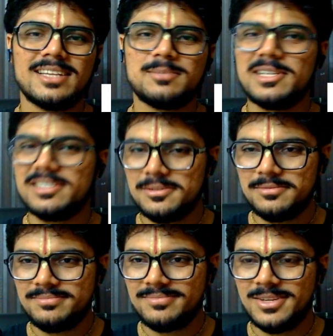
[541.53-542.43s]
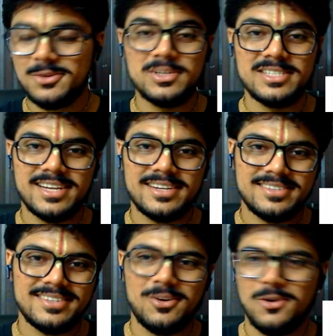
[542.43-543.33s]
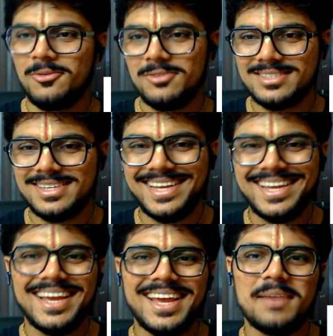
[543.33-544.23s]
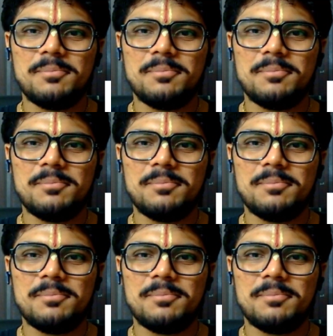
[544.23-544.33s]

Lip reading: expensive to inject, obviously, in